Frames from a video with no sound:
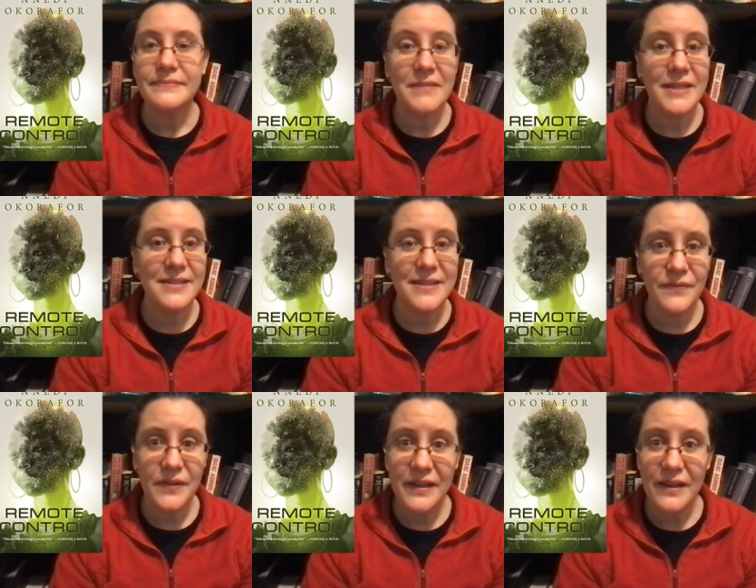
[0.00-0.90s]
it's
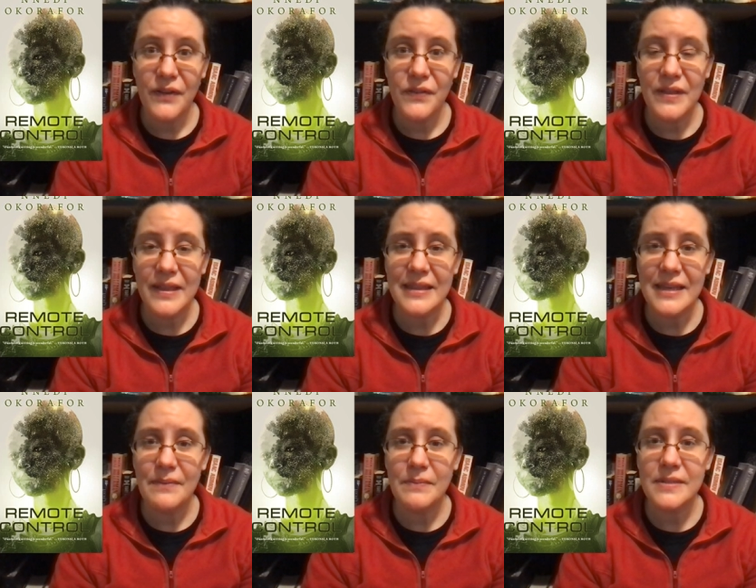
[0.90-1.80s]
definitely covering the
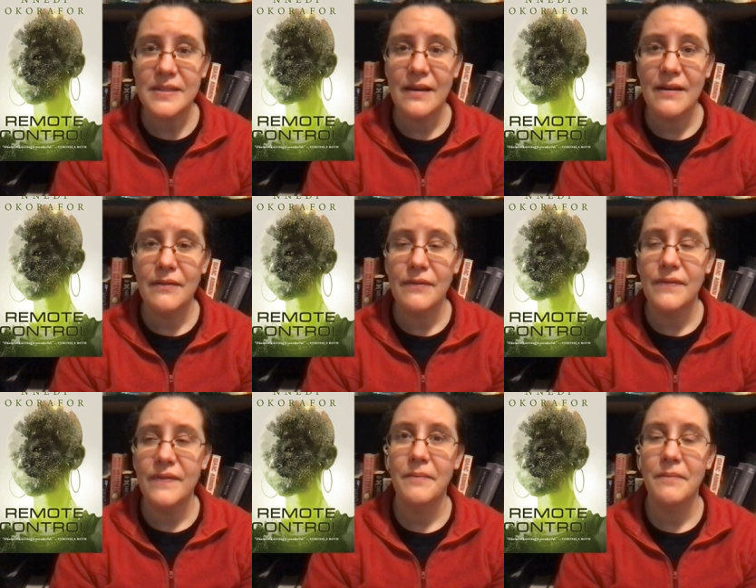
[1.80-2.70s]
themes of
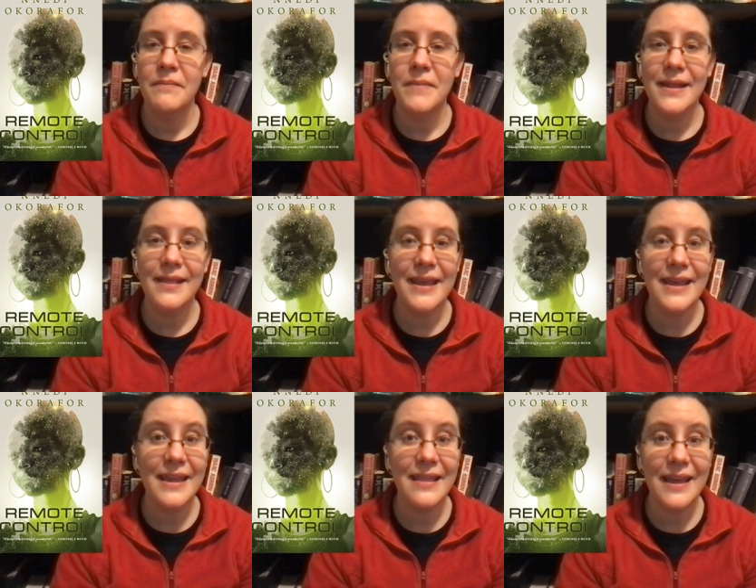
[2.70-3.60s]
men
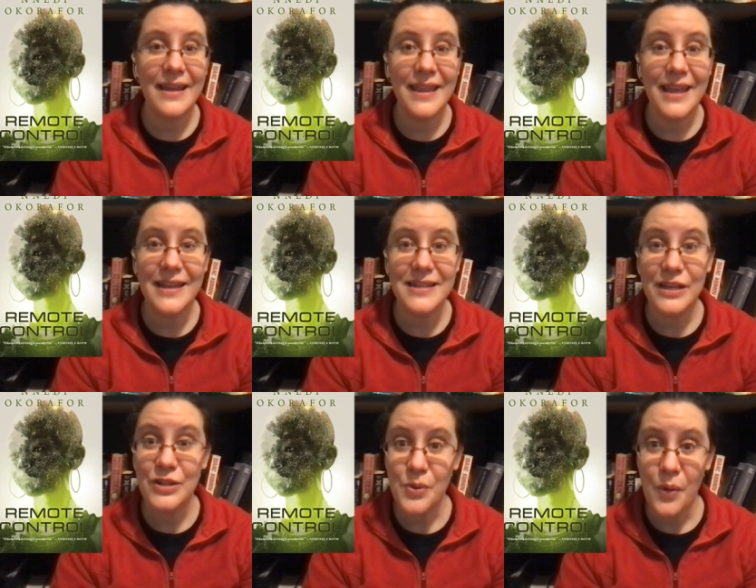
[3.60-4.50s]
thinking that they get to
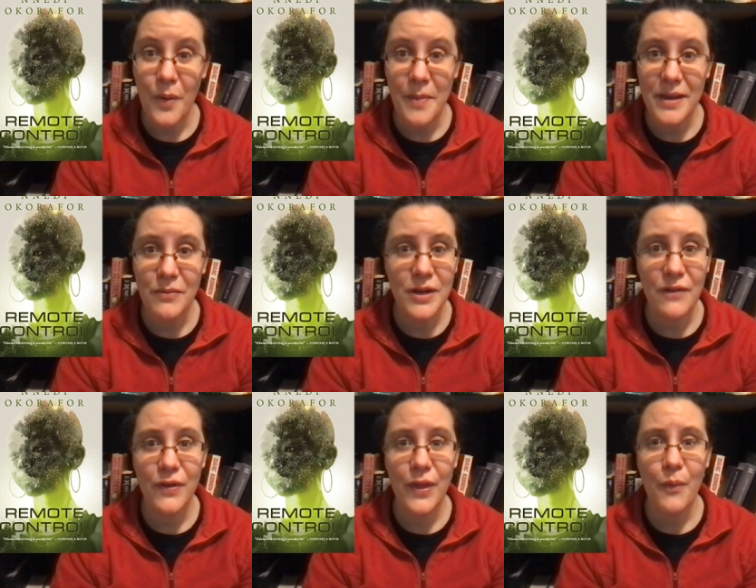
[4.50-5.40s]
control women
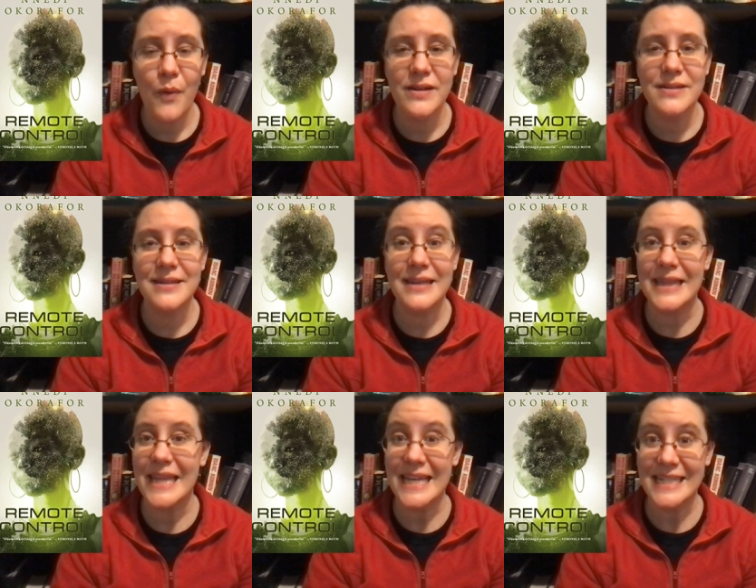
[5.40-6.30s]
whenever they want,
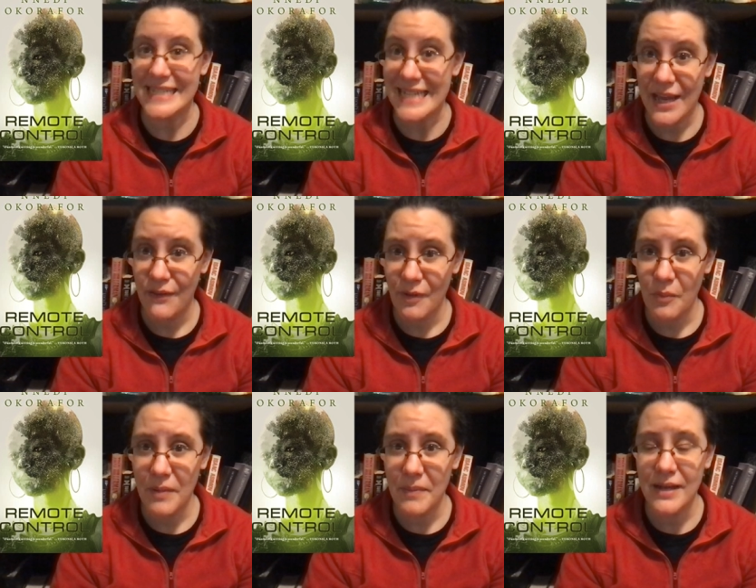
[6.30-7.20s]
they get to take from
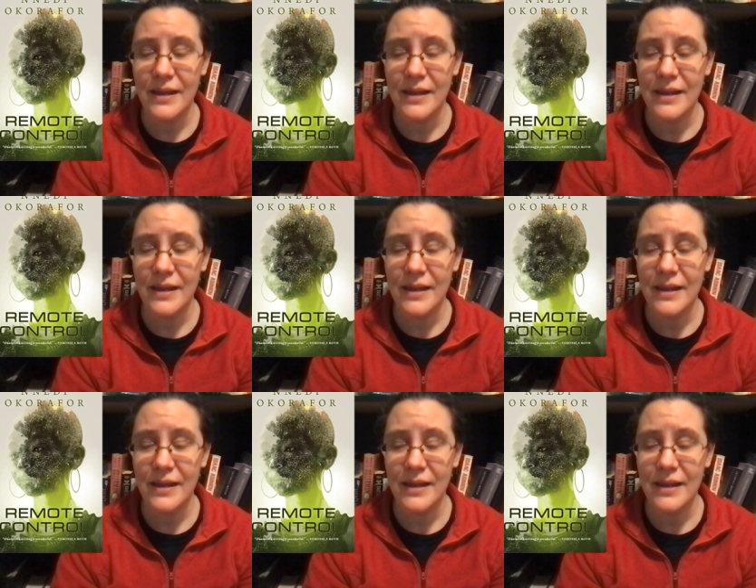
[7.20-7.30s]
women,